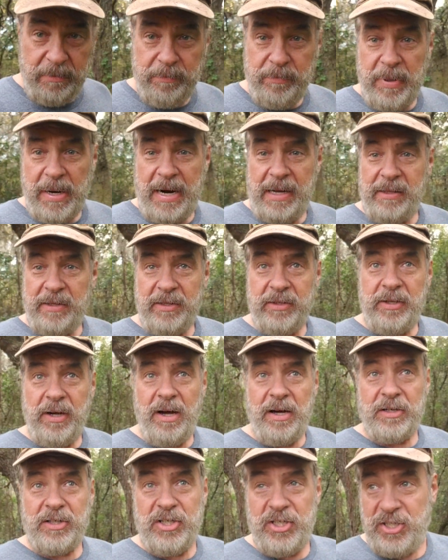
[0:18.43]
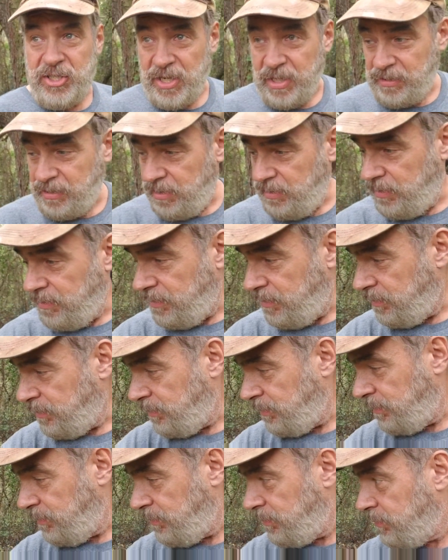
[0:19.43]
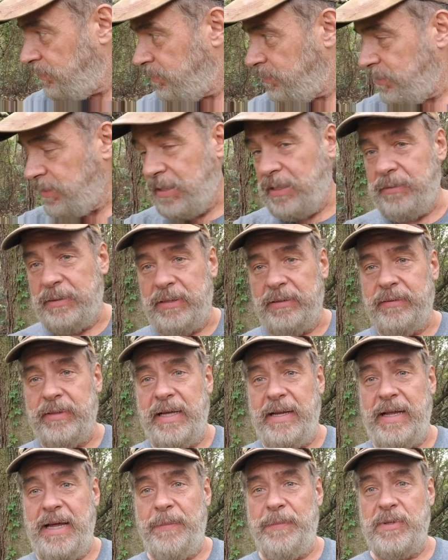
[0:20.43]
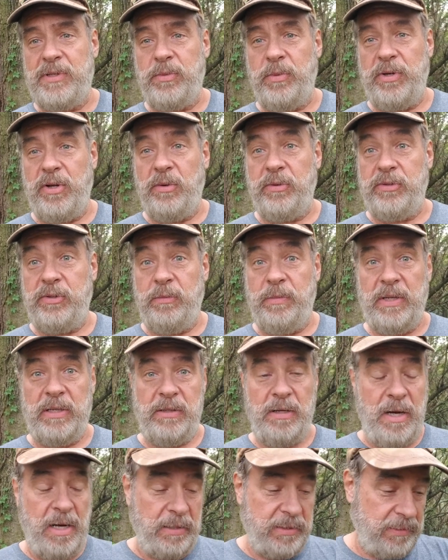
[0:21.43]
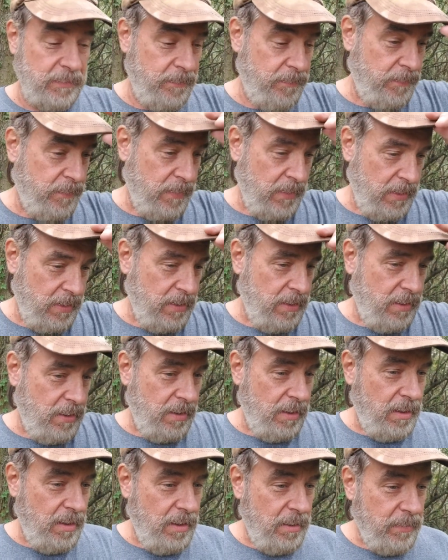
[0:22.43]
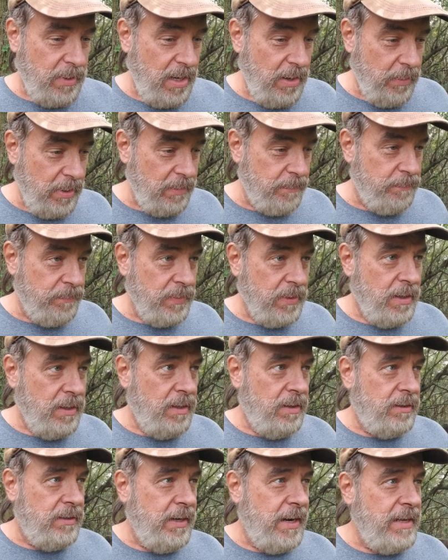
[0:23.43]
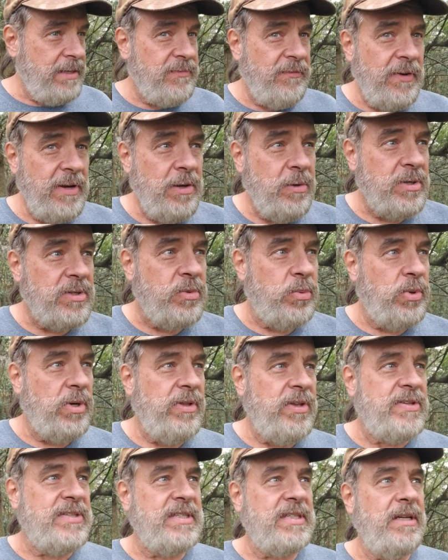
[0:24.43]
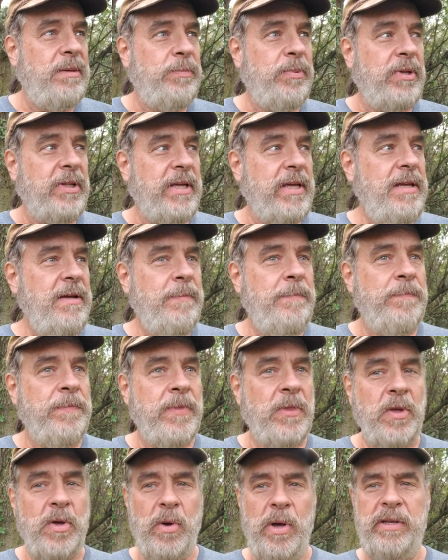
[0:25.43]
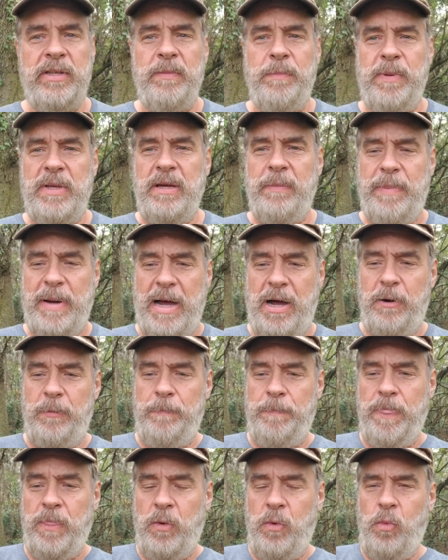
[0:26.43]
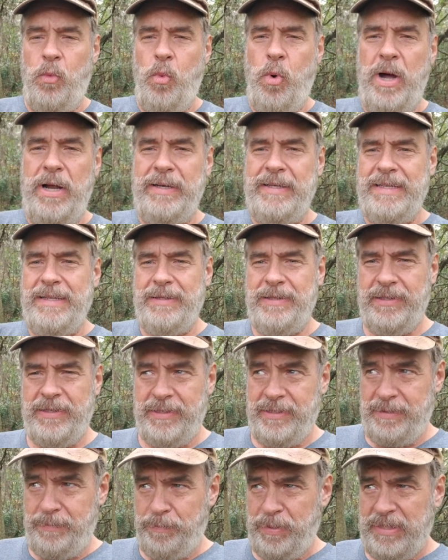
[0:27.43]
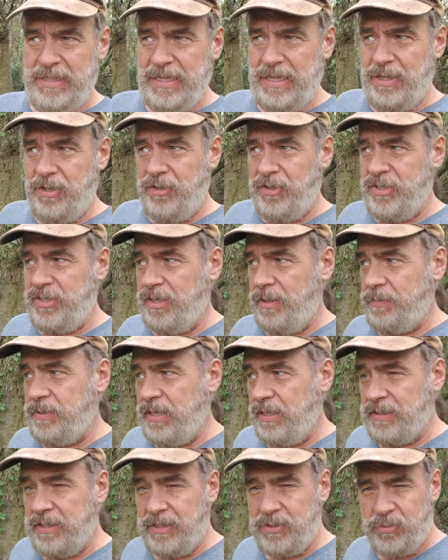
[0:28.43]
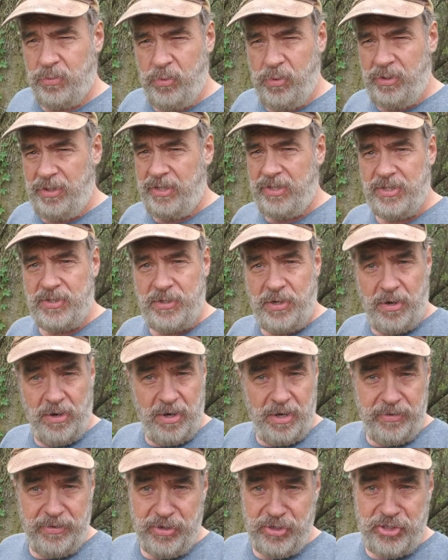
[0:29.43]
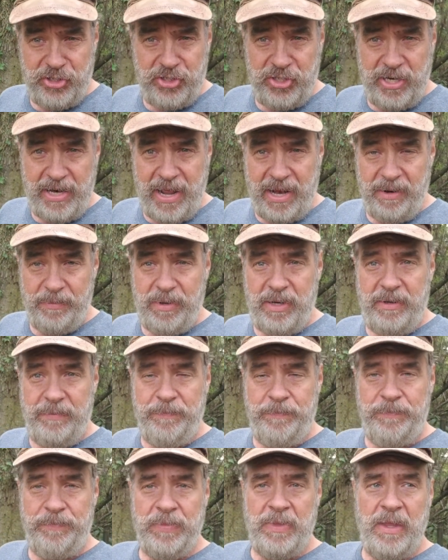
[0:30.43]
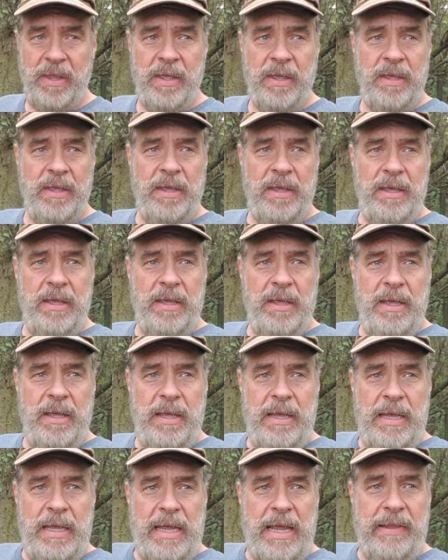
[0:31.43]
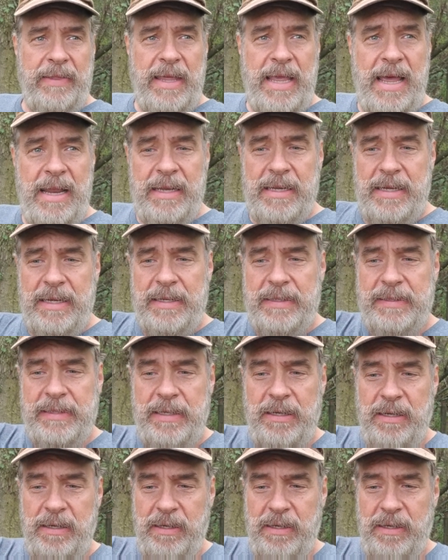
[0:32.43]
pile of dog shit. Oh well, that happens when you own two big dogs. But anyway, today's video is really simply going to be about one particular subject that's really just irking the shit out of me, and that is